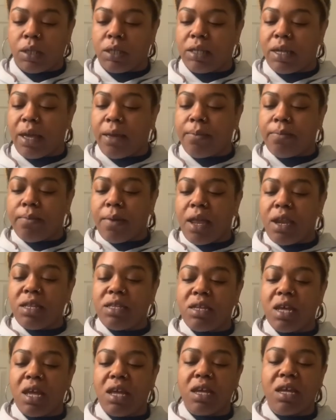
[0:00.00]
That
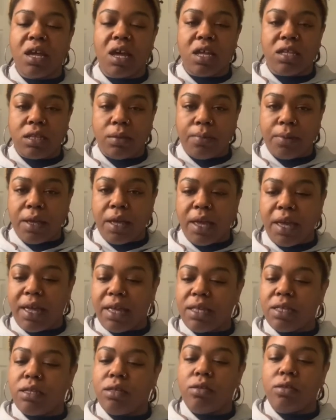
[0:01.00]
meditate and contemplate
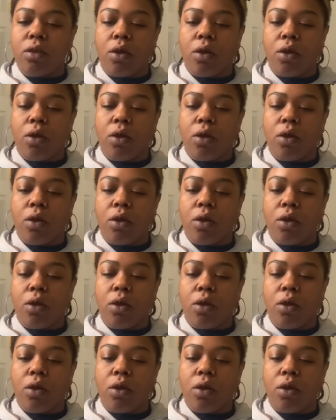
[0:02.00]
is,